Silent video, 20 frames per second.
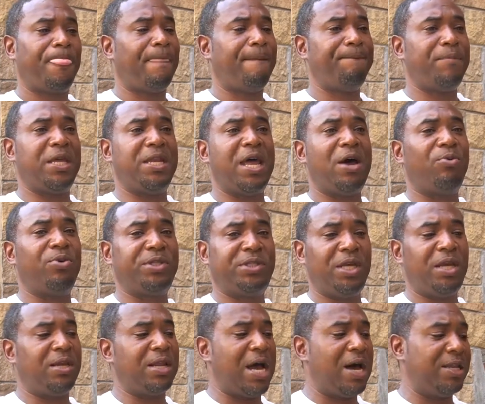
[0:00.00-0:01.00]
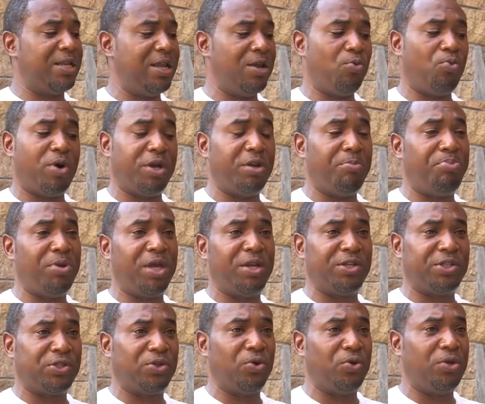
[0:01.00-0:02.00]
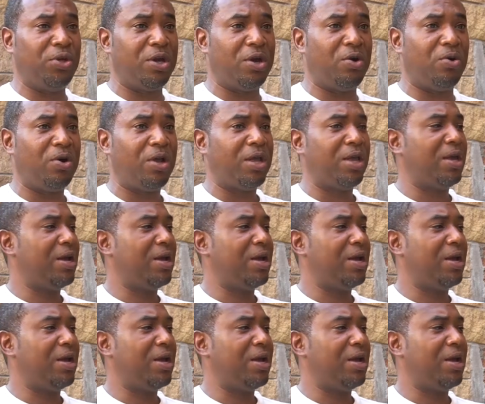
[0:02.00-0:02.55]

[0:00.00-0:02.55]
And that was it. I didn't want to be in the studio.